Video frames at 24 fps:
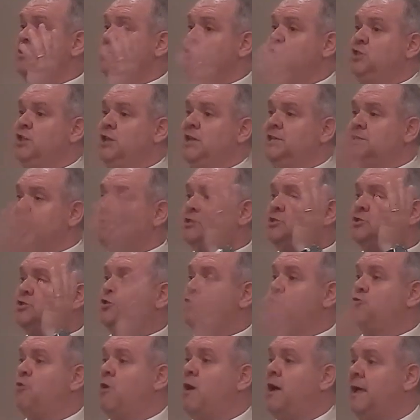Jesus
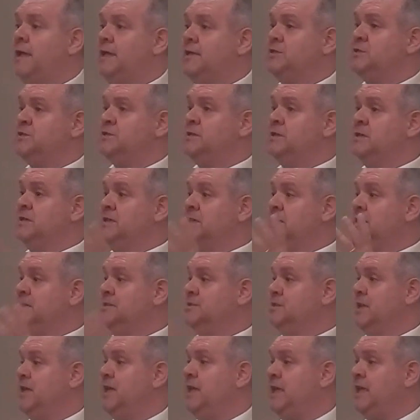Christ
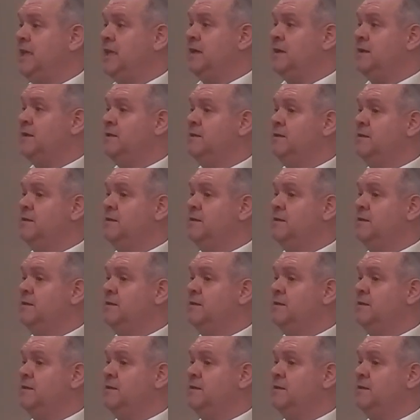is the head